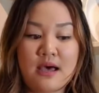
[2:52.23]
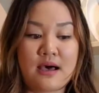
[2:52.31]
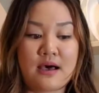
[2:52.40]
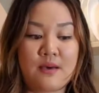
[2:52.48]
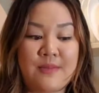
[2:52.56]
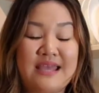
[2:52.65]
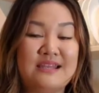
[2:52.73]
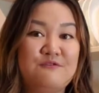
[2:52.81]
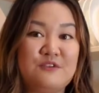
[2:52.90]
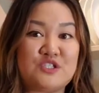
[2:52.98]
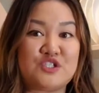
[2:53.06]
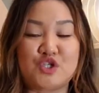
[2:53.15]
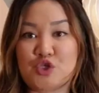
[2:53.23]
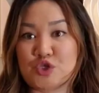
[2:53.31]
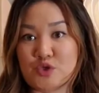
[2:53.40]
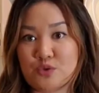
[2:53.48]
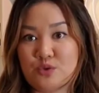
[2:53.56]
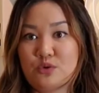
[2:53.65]
Um, and if it's
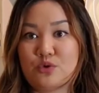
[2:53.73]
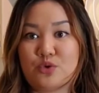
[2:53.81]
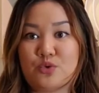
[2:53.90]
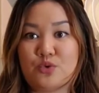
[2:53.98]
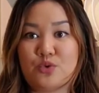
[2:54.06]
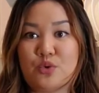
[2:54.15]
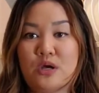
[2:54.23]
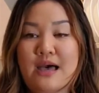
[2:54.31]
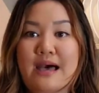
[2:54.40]
you who